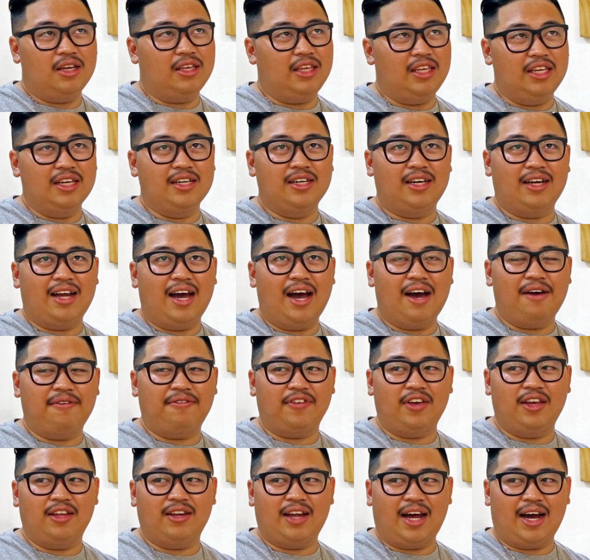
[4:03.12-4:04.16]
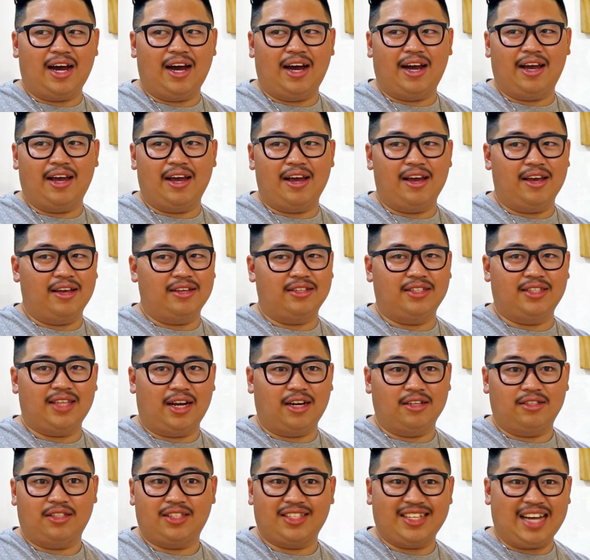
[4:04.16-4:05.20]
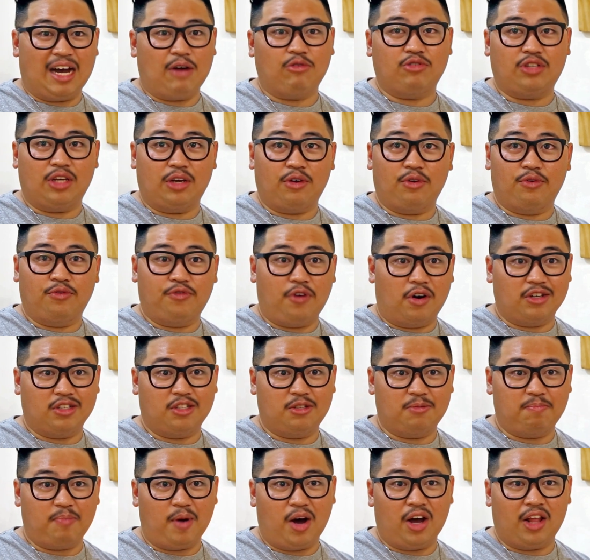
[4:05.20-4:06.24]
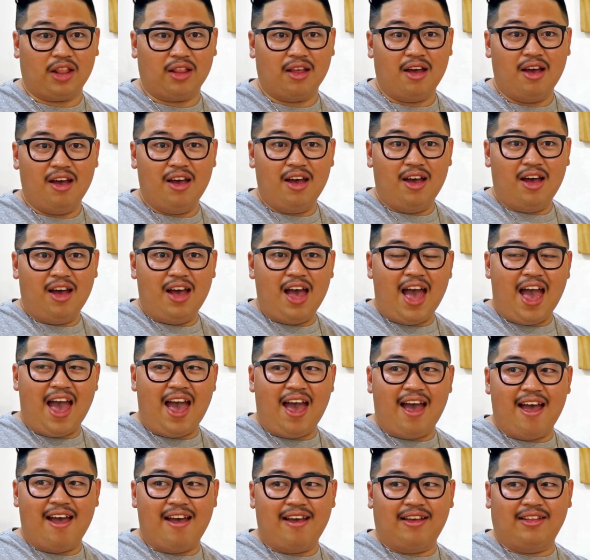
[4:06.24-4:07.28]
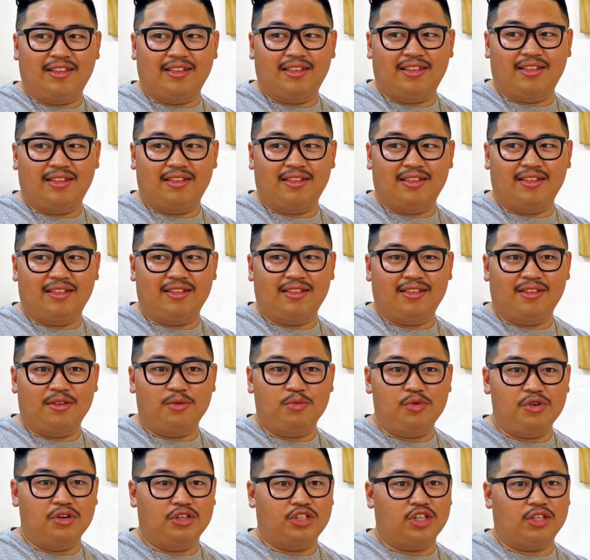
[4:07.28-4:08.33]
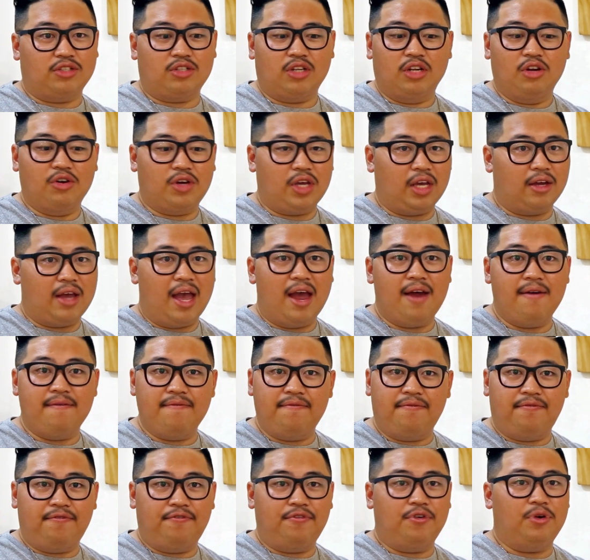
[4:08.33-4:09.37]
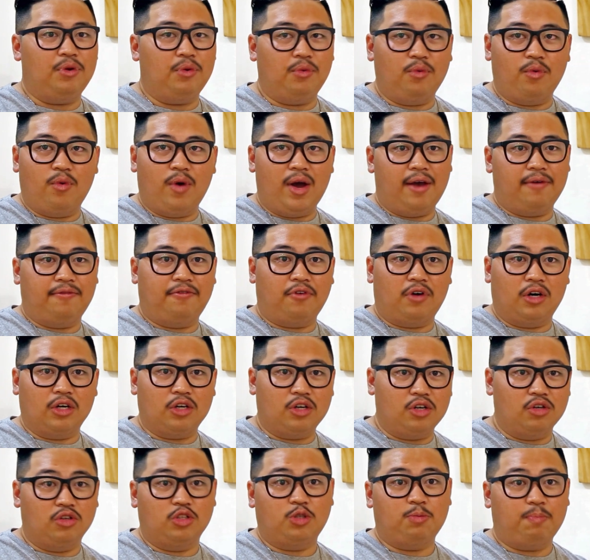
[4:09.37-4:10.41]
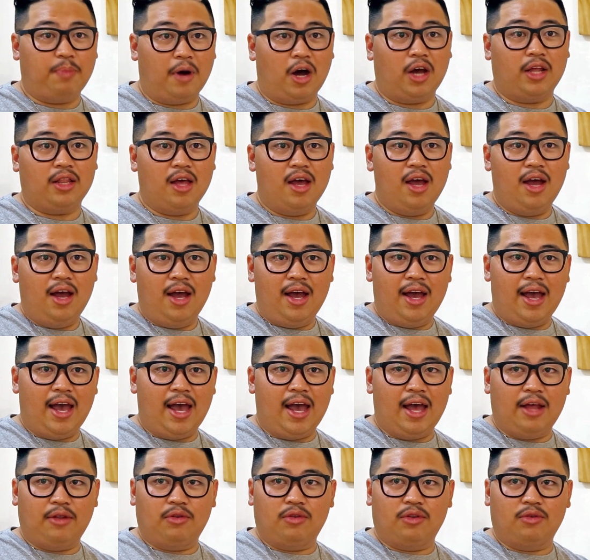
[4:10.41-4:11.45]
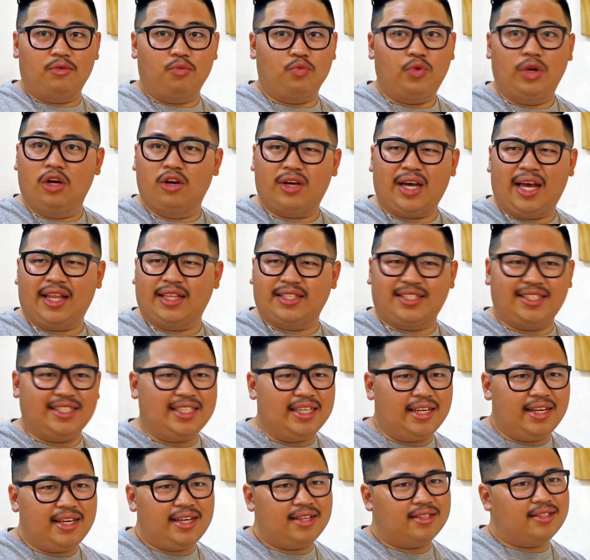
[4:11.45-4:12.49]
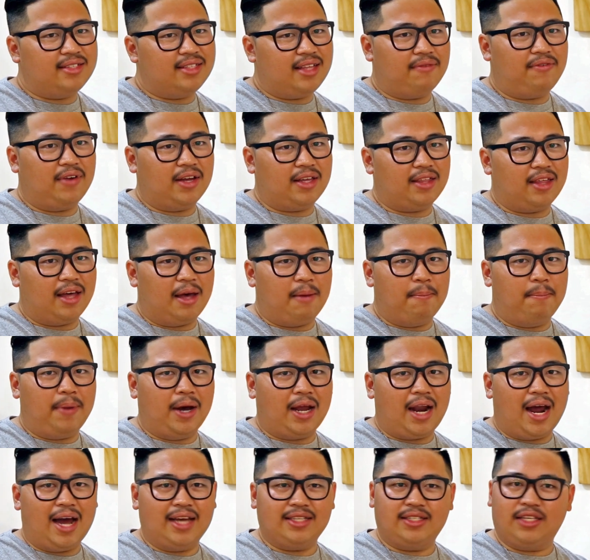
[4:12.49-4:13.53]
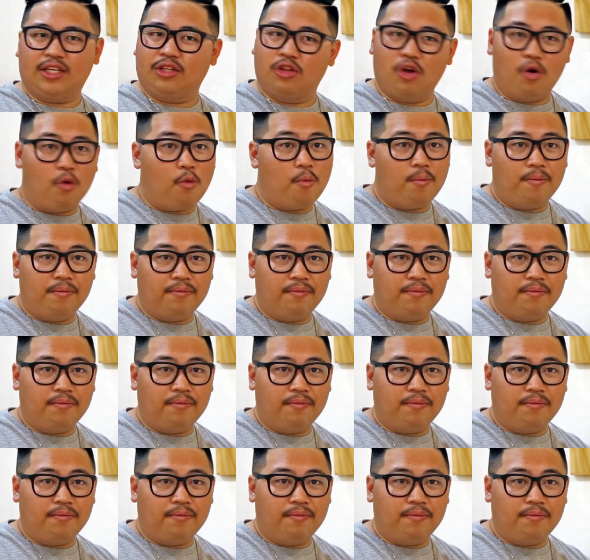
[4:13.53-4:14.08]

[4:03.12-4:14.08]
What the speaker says: year and a half in, I started scouting for a spot, and we were just looking everywhere for a good spot, and we look at the city and stuff like that, but I say no,